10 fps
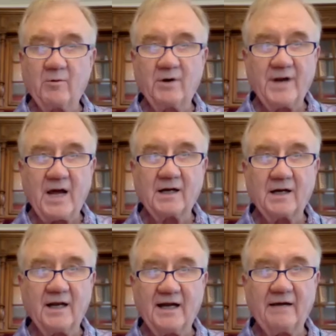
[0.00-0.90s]
were not
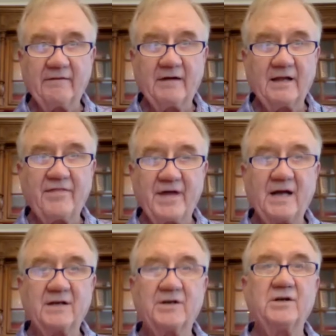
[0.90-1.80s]
going to have a
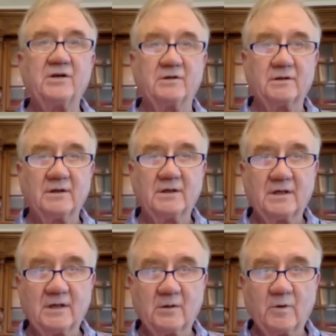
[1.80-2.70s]
thing to do
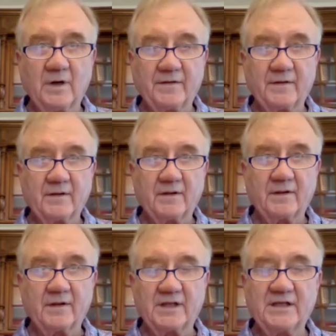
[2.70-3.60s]
with
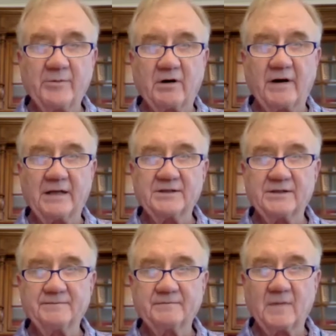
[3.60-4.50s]
the Democrats.
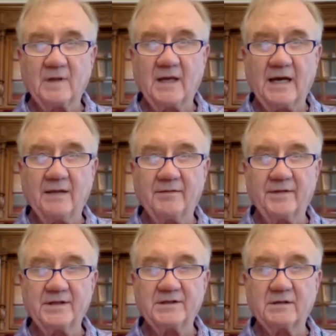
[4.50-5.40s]
And
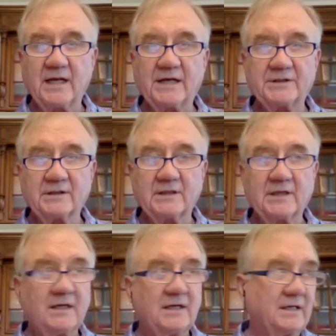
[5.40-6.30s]
this election
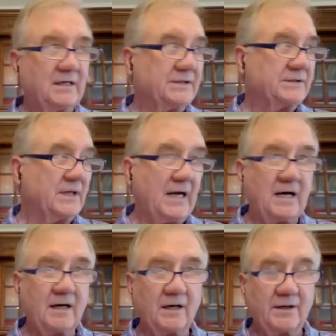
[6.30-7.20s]
is going
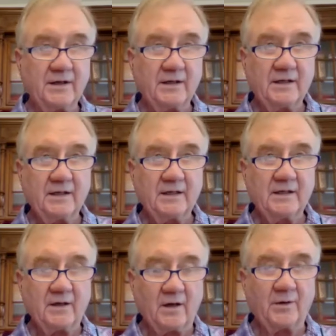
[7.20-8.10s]
to
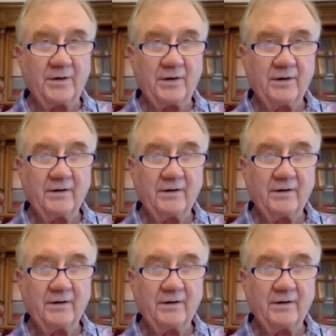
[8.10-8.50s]
hurt.